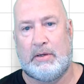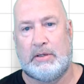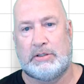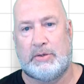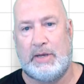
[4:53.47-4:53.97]

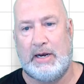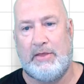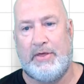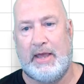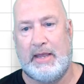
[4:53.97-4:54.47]
So
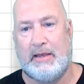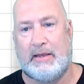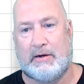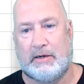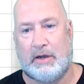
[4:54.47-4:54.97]
anything,
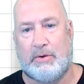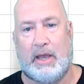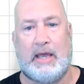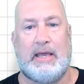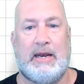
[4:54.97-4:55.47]
click
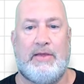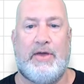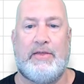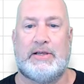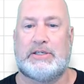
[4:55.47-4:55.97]
OK,
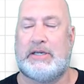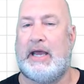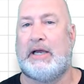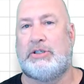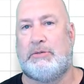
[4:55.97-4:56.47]
anything that's
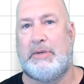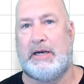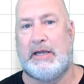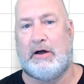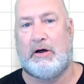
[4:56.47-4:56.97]
text should be in a
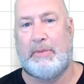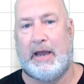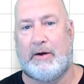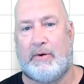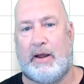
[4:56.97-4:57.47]
yellow
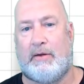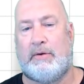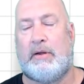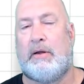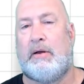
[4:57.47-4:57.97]
background.
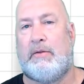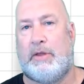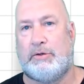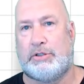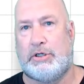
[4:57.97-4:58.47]

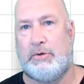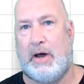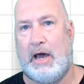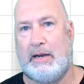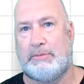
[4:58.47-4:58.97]
Those two
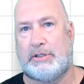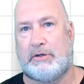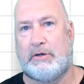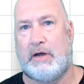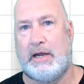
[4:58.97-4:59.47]
items that
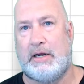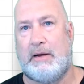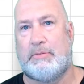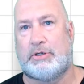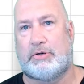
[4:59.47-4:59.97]
look like
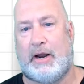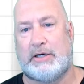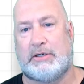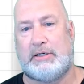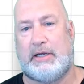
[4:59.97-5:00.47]
numbers are
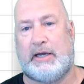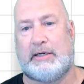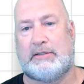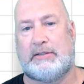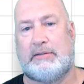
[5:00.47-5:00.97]
actually
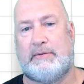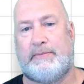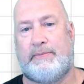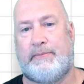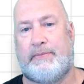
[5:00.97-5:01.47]
text.
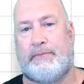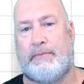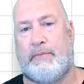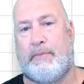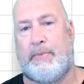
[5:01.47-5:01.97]

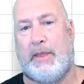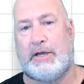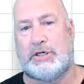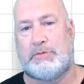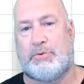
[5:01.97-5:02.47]
That
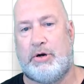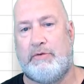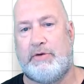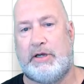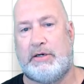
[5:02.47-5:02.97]
just
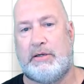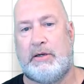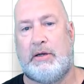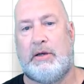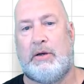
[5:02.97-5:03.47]
proved it.
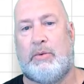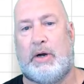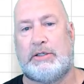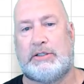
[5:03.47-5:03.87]
Watch